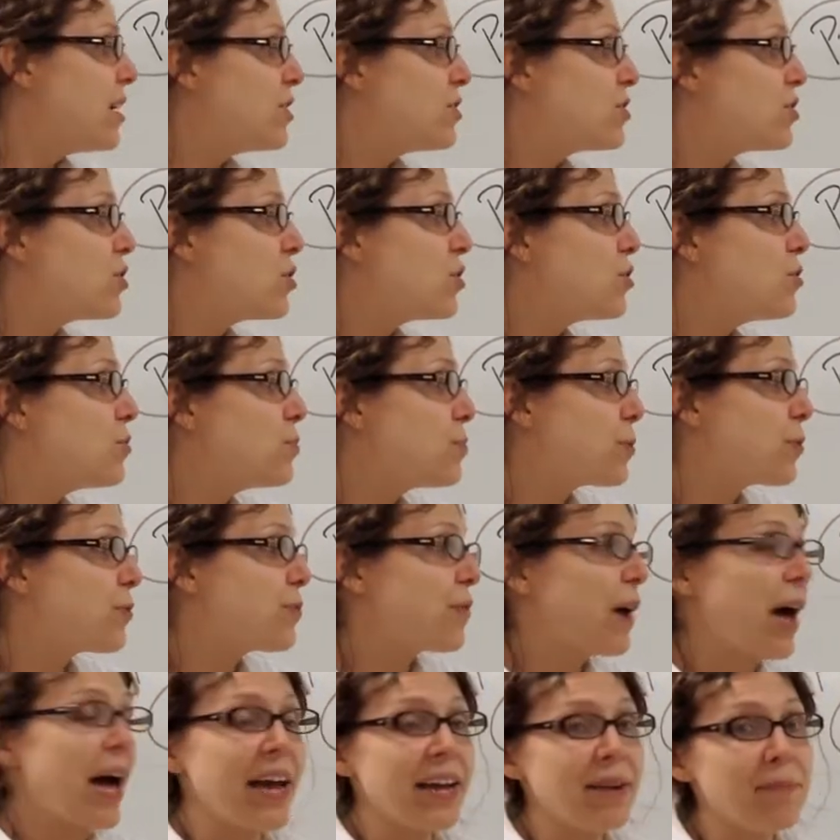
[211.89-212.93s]
So you
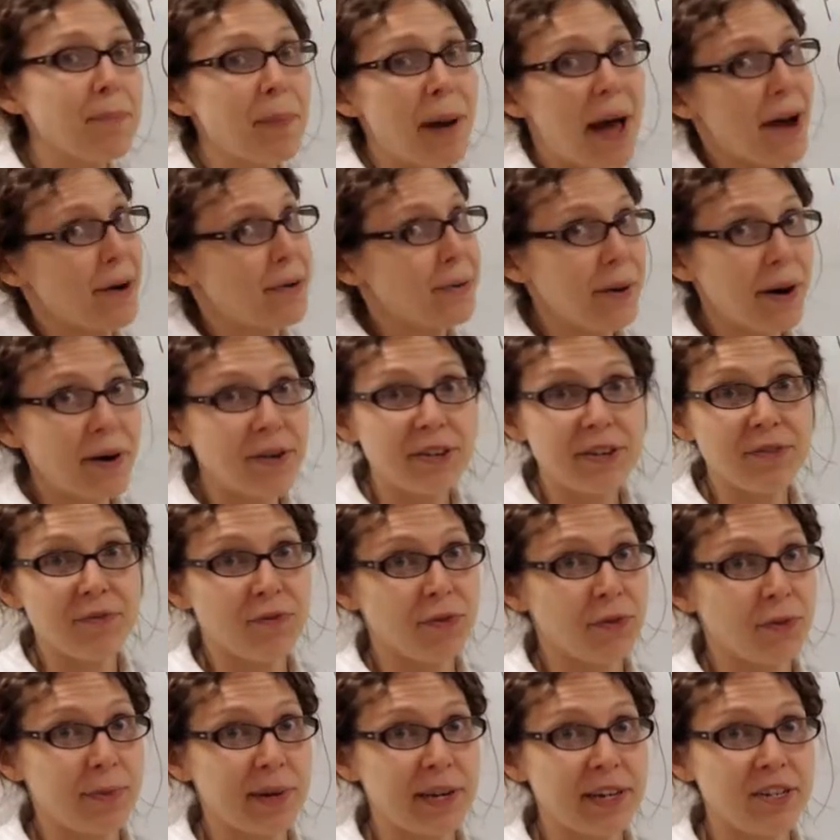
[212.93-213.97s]
provide background
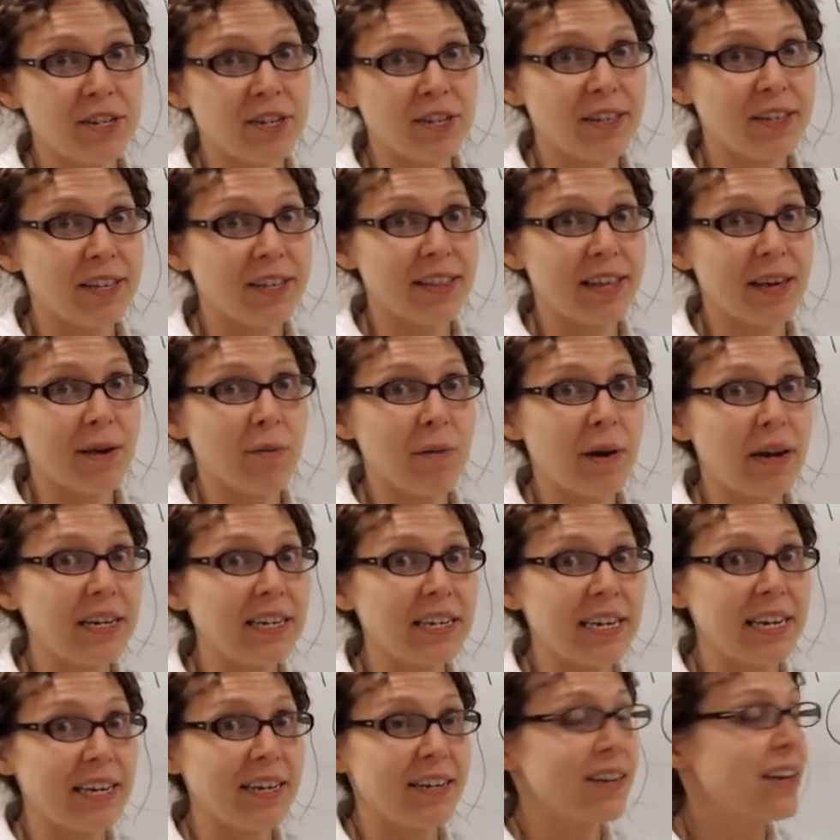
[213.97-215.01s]
information that they might
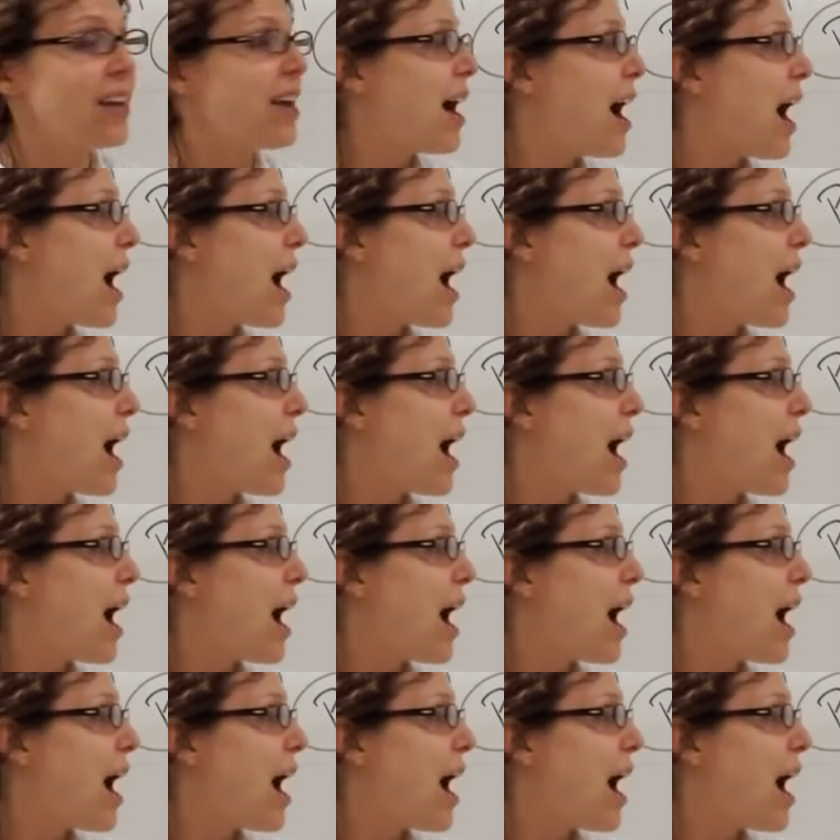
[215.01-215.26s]
need.